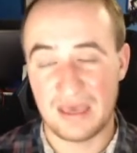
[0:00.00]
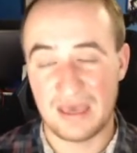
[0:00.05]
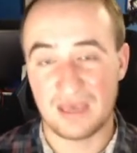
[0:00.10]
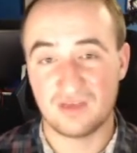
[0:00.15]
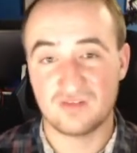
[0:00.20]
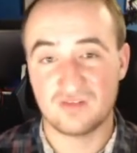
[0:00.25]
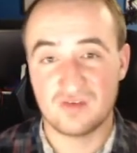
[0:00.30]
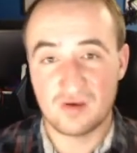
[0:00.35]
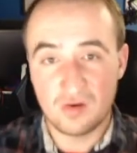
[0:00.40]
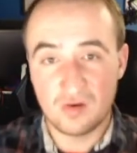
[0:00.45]

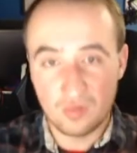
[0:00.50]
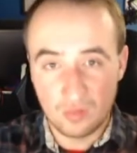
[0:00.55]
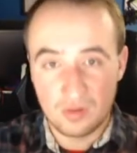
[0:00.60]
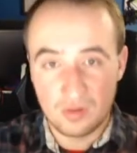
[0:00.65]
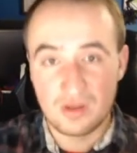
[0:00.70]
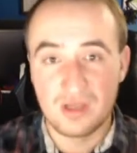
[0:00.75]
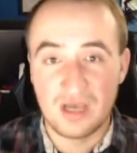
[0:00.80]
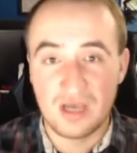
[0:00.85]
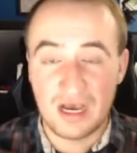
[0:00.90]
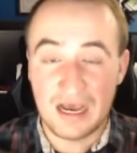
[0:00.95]
So
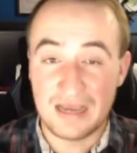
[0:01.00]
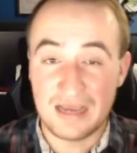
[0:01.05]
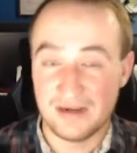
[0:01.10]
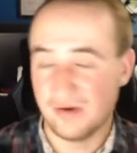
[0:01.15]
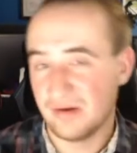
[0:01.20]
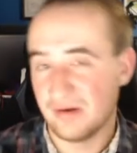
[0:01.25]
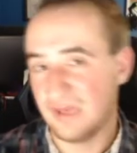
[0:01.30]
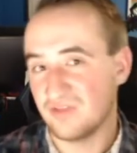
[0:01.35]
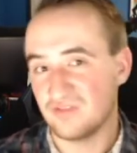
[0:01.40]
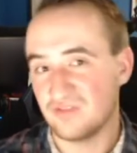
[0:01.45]
I know it
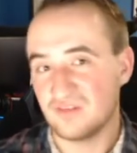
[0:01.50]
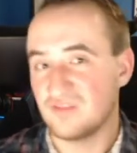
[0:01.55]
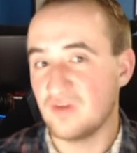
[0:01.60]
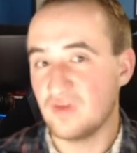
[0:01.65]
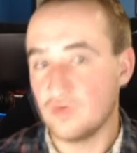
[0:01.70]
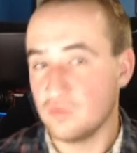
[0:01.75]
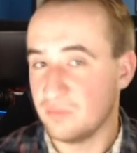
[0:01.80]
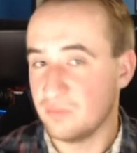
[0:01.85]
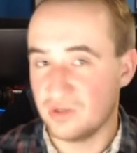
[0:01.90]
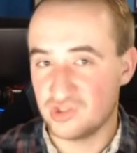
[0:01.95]
hasn't snowed
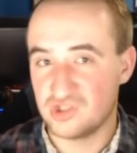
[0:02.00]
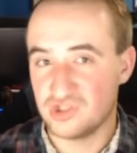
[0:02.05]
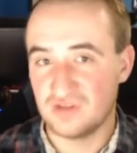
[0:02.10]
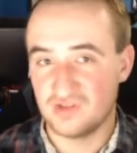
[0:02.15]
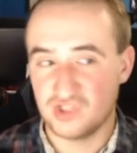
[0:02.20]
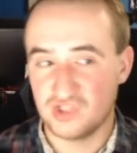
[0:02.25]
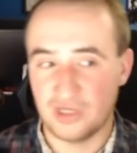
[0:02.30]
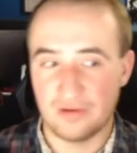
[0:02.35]
much this year,